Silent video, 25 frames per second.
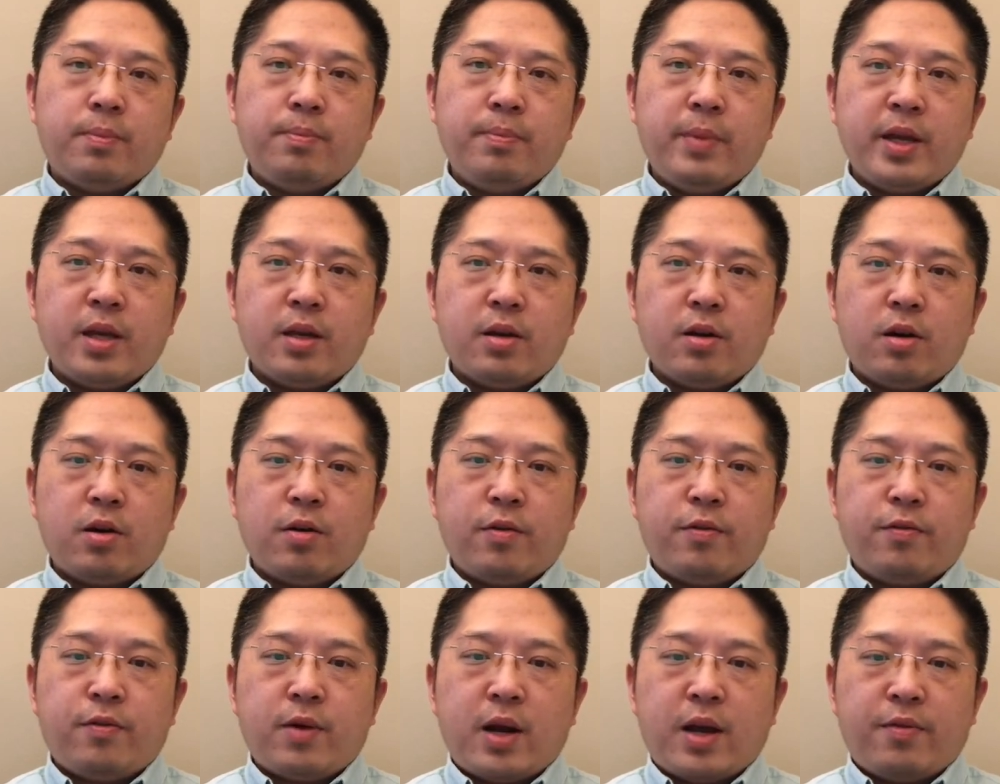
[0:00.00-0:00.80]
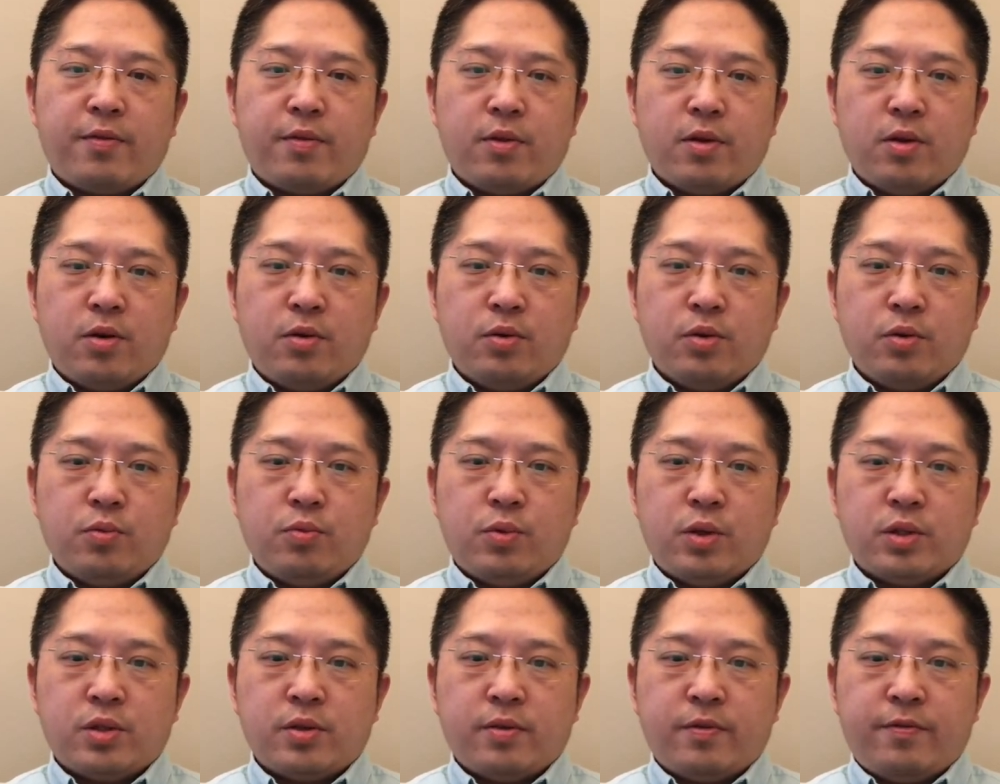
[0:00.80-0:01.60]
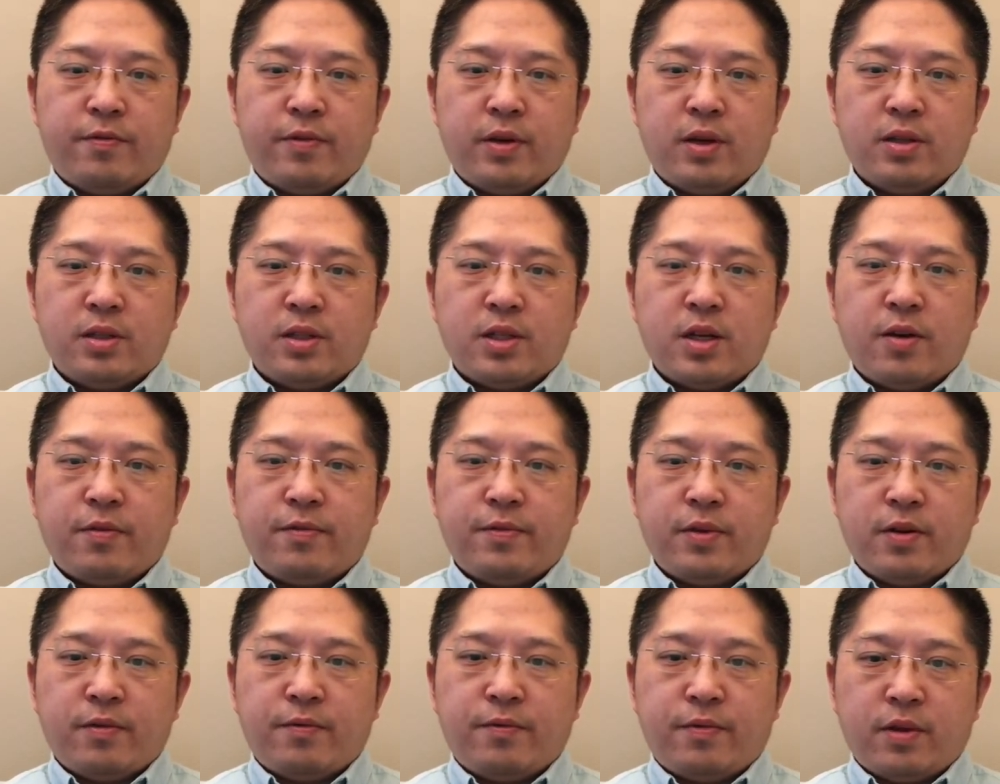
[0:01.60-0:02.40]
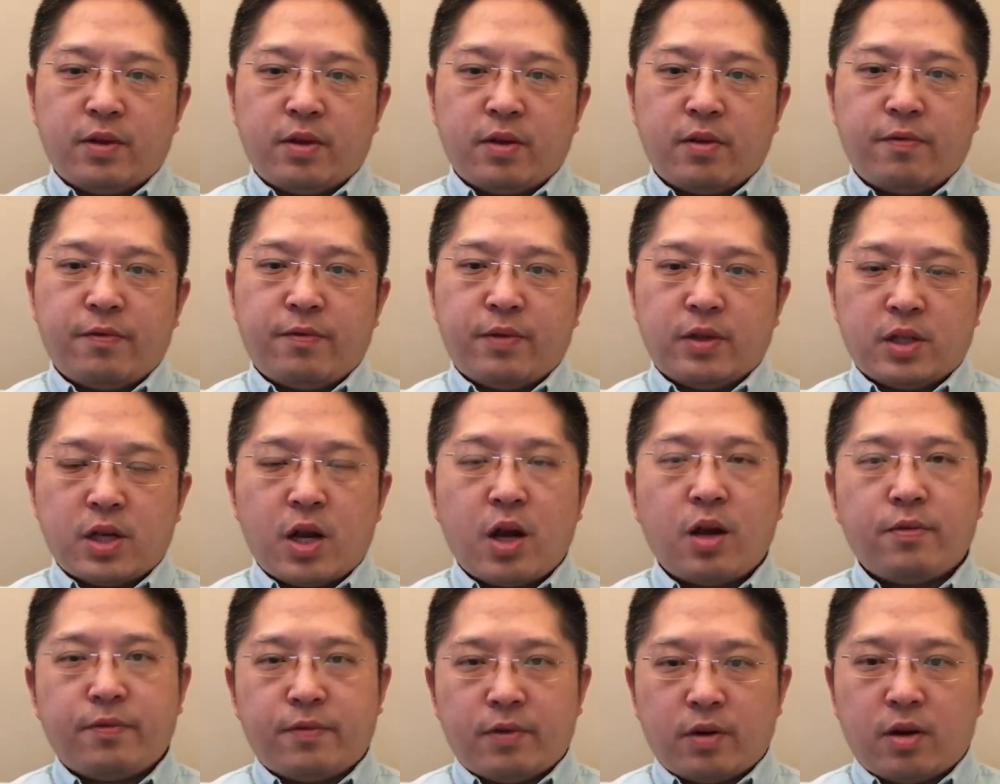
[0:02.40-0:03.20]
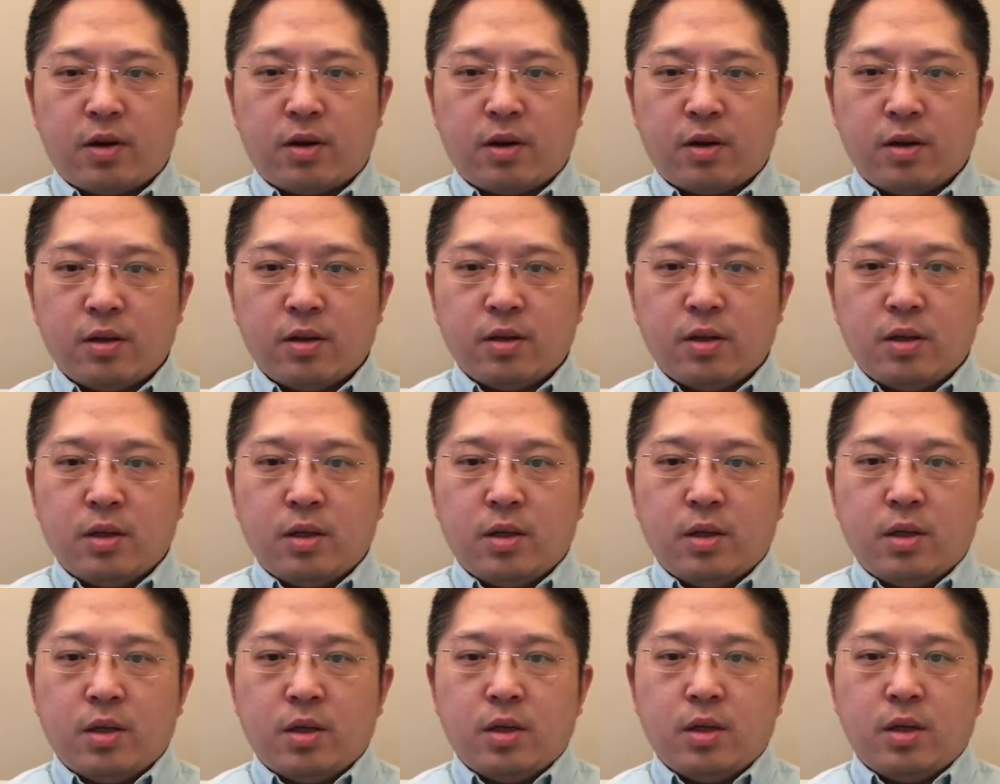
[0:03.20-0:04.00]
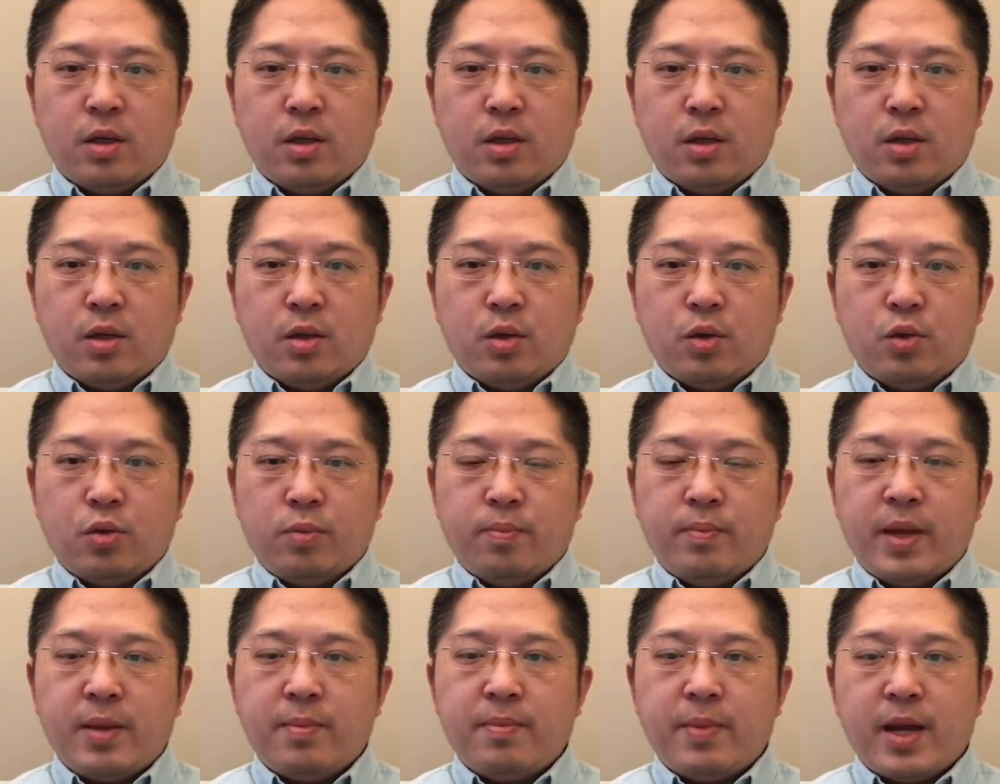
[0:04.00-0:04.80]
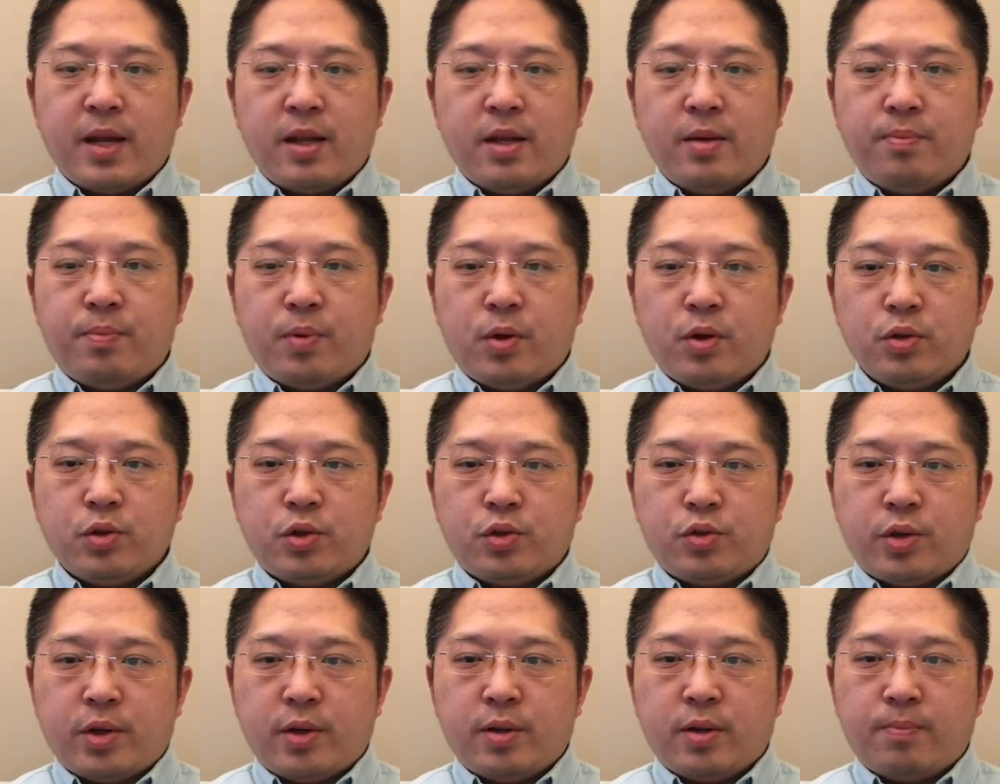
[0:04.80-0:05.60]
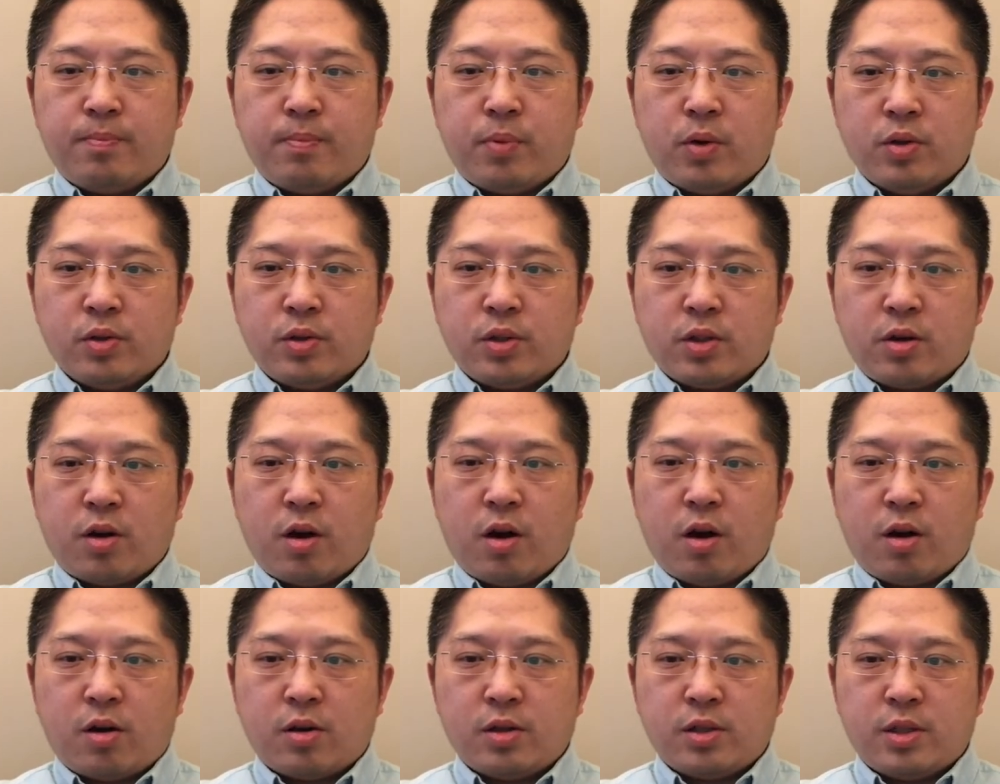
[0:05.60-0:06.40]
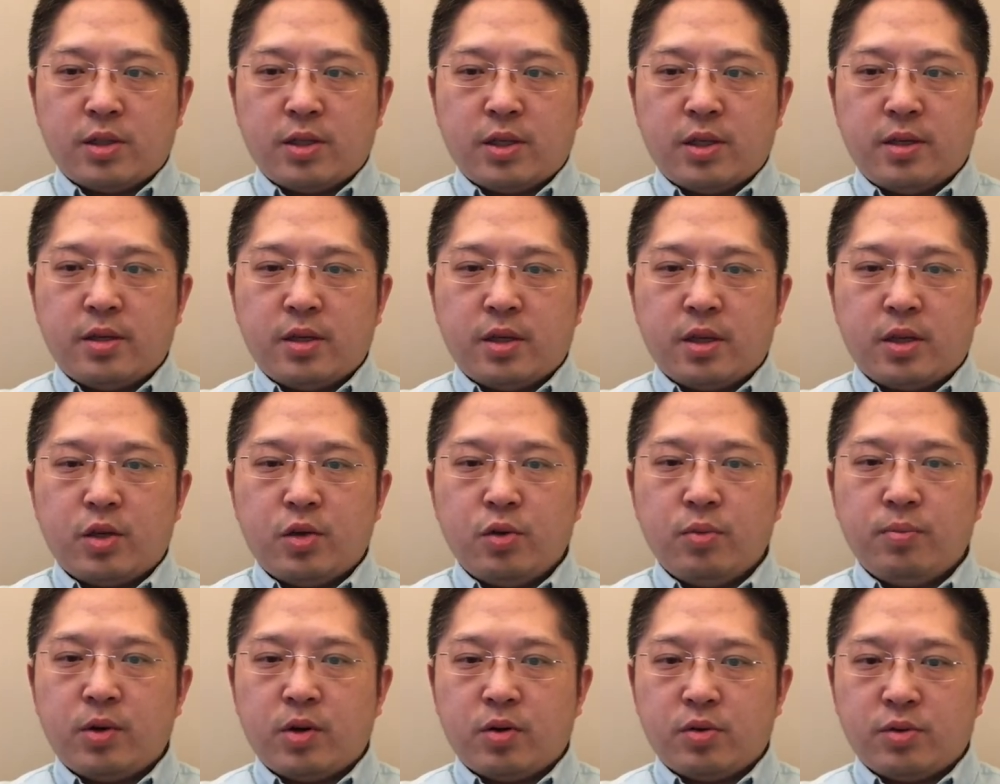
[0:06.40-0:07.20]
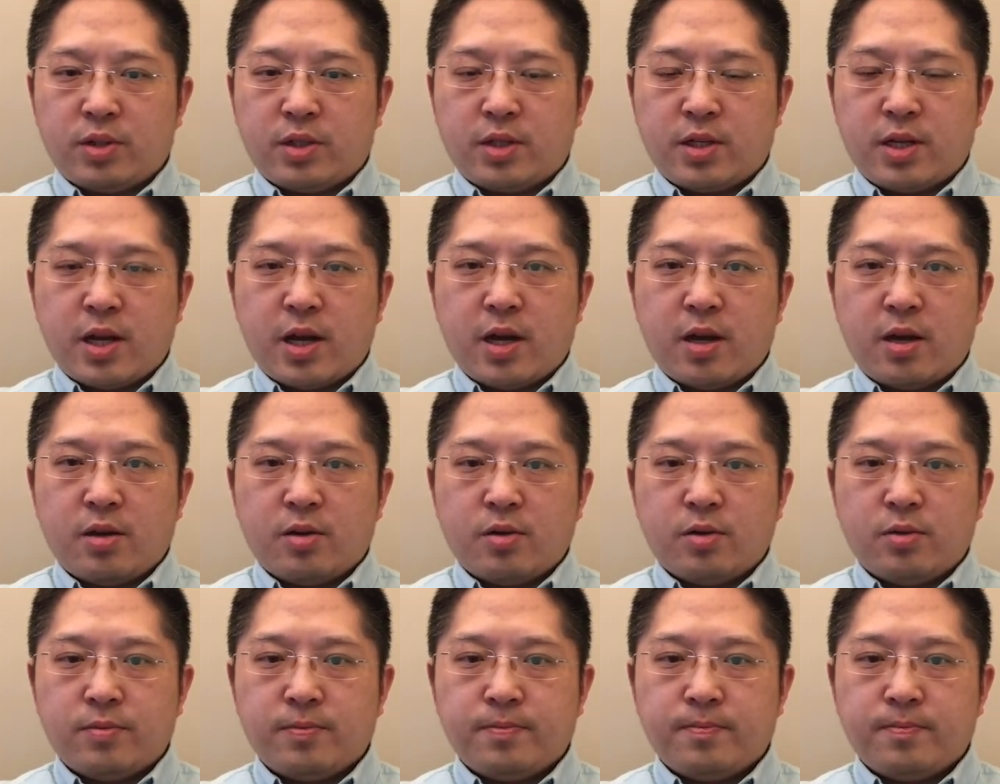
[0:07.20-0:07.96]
maker Fred Thold was a Philadelphia photographer who made many portrait postcards in a humorous style.